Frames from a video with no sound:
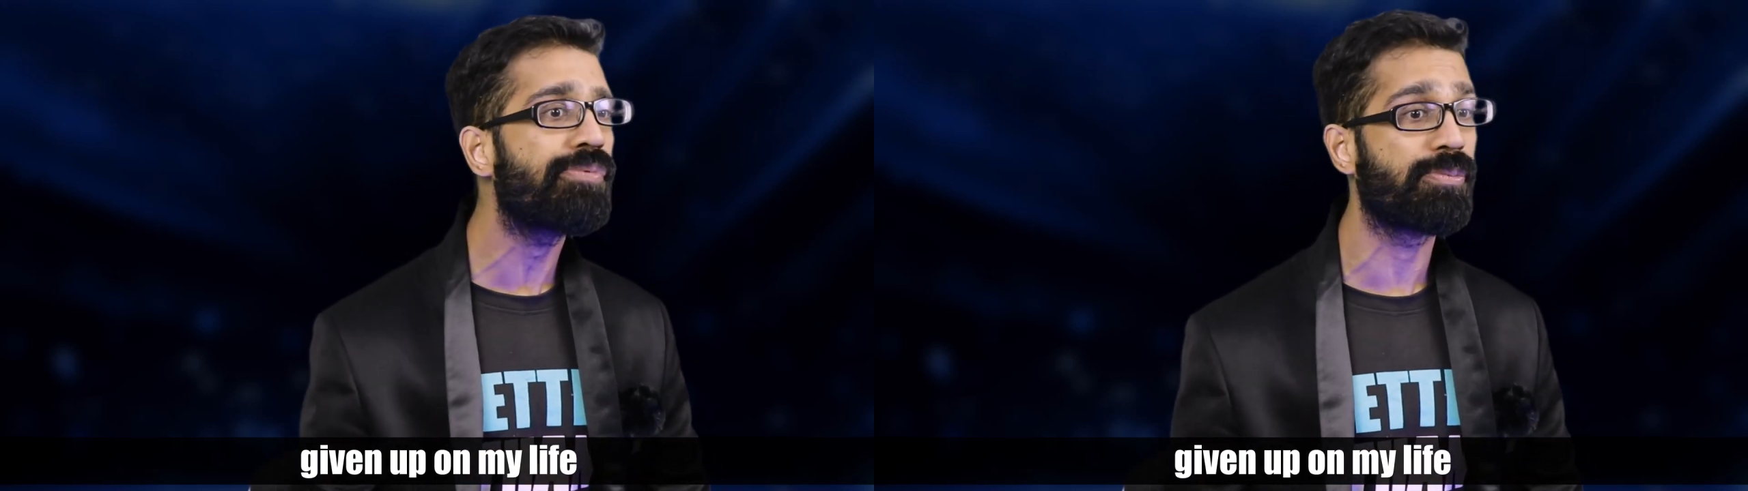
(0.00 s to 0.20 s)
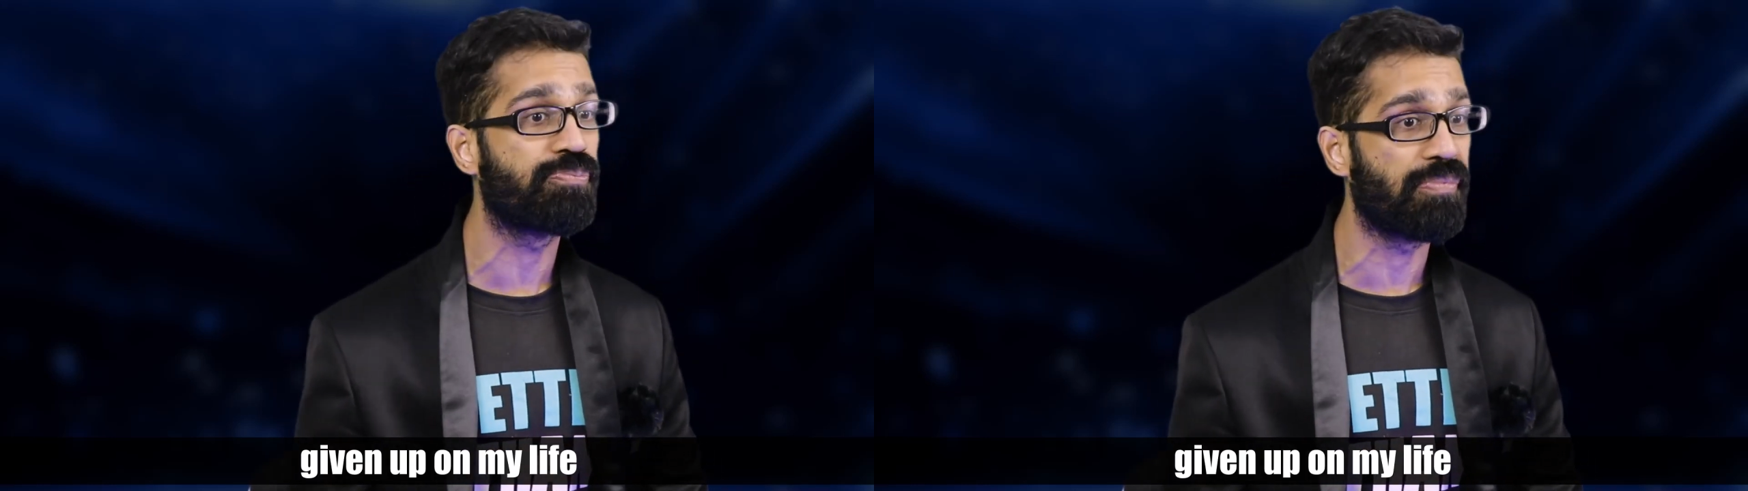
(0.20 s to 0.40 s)
up
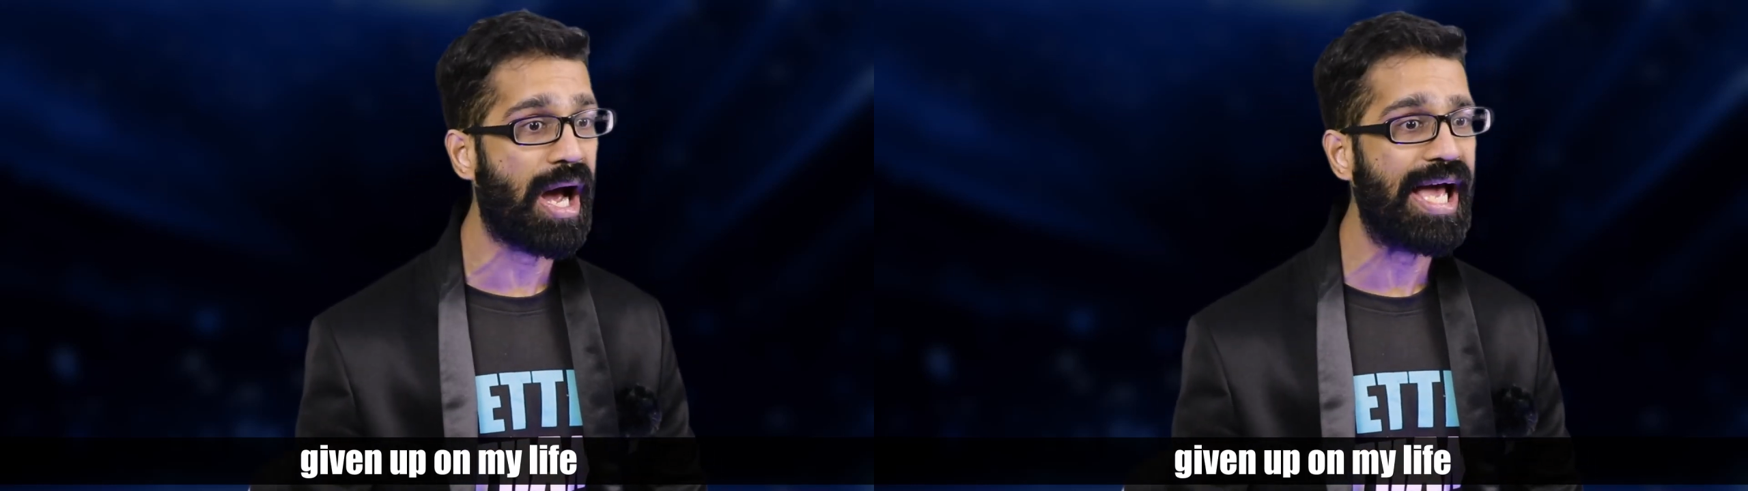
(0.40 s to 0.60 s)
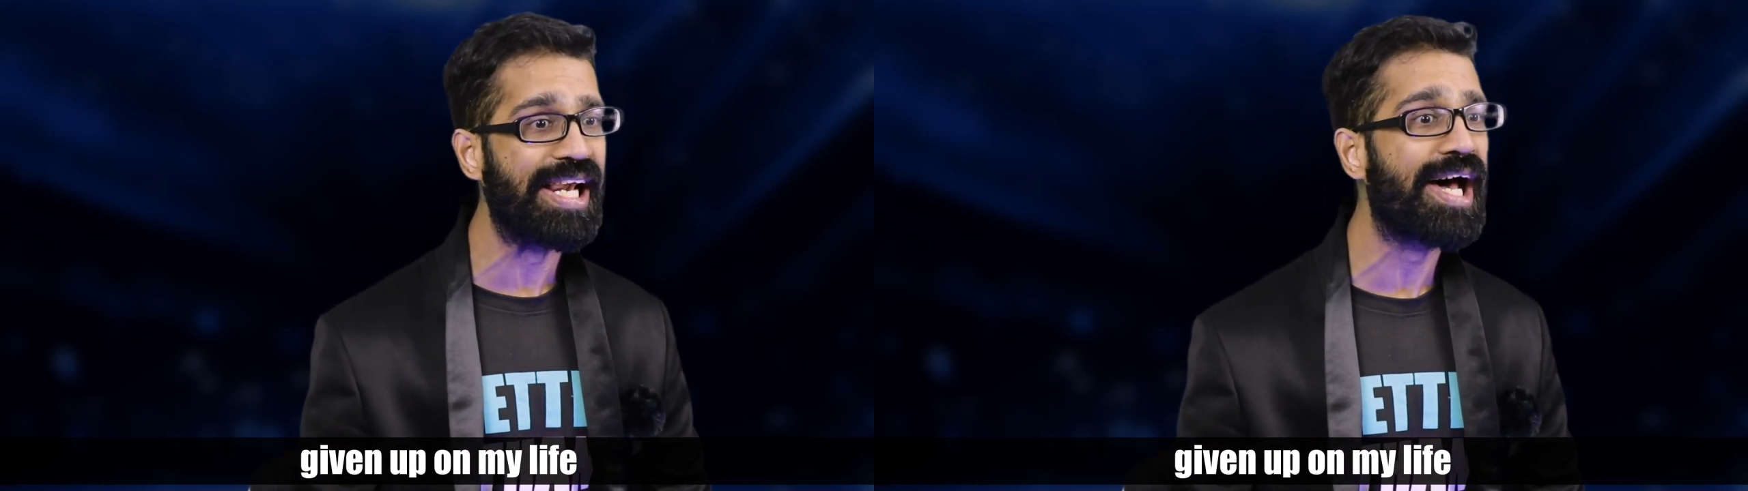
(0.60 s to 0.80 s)
on
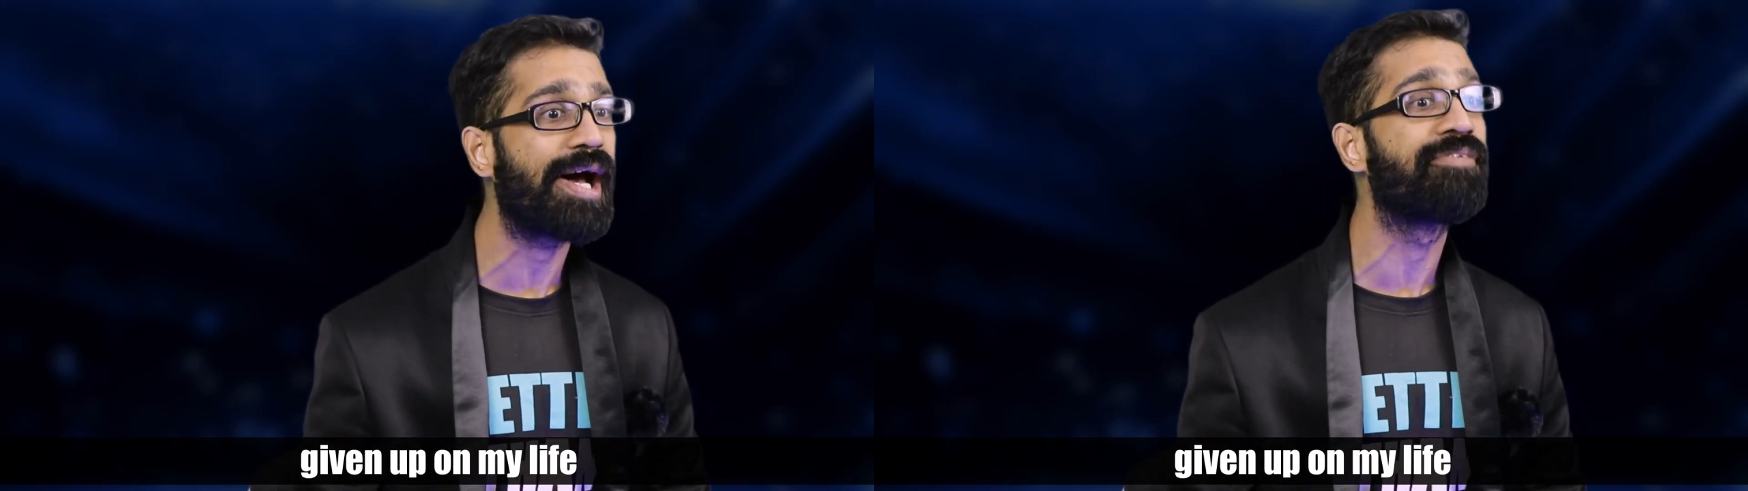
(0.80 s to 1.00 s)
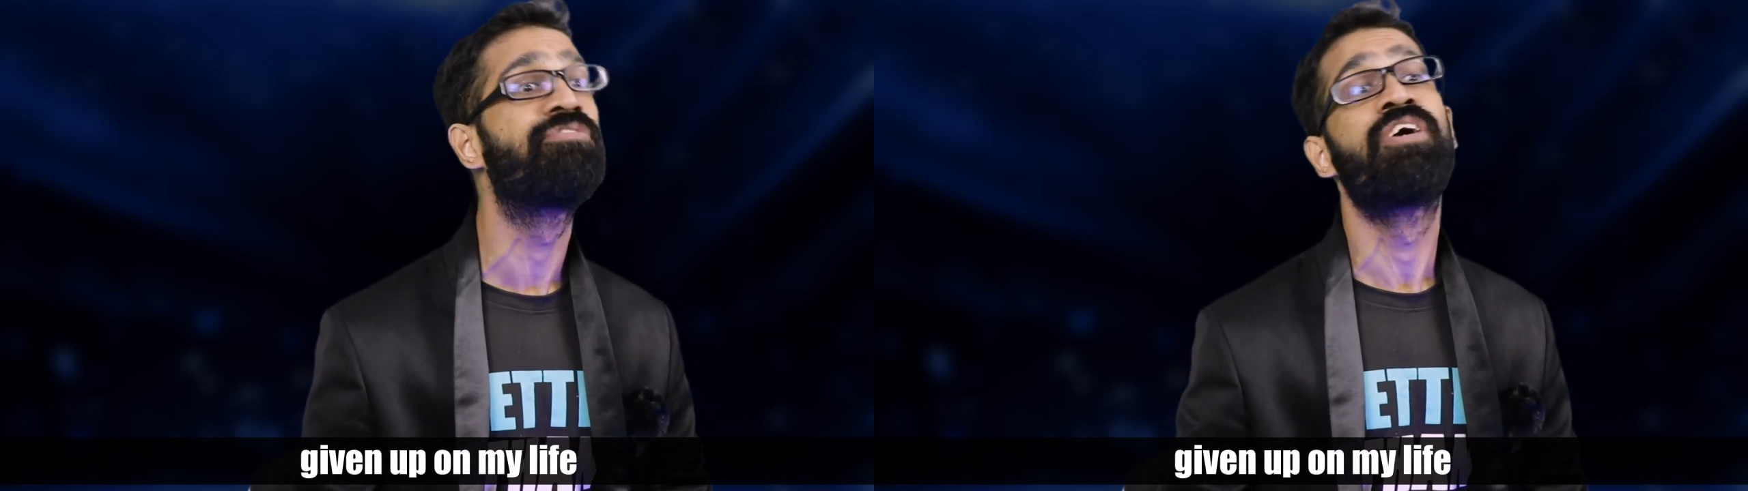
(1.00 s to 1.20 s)
my
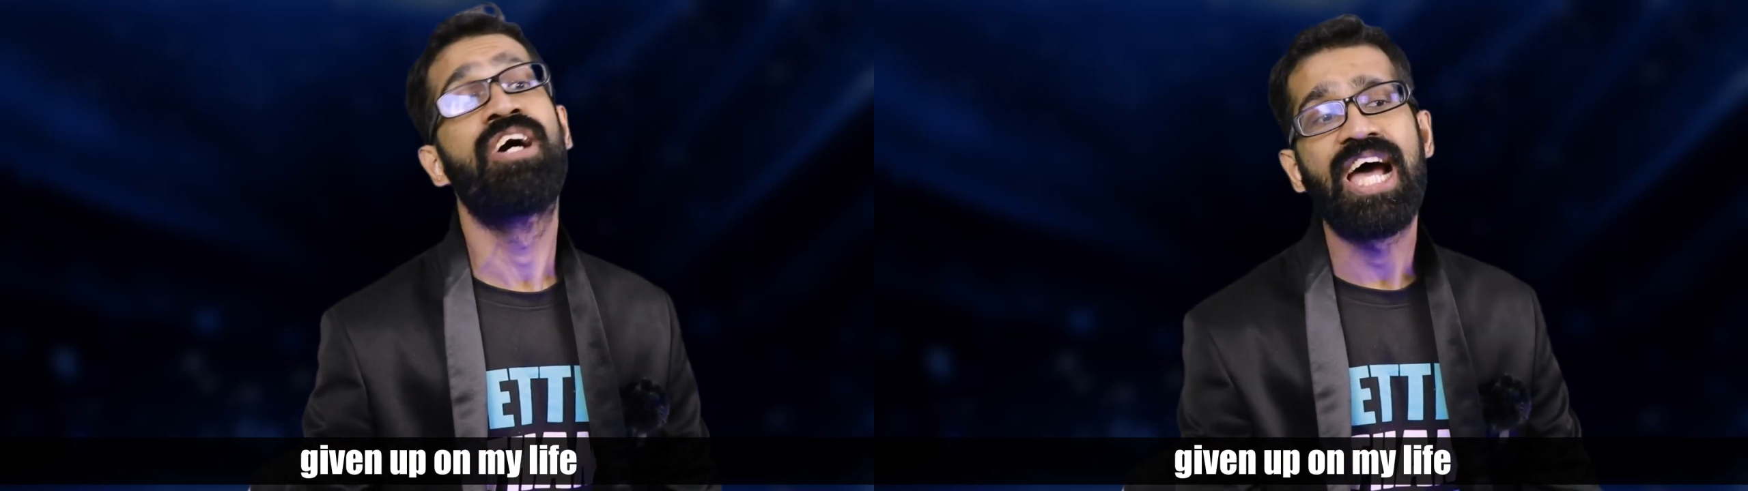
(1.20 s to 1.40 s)
life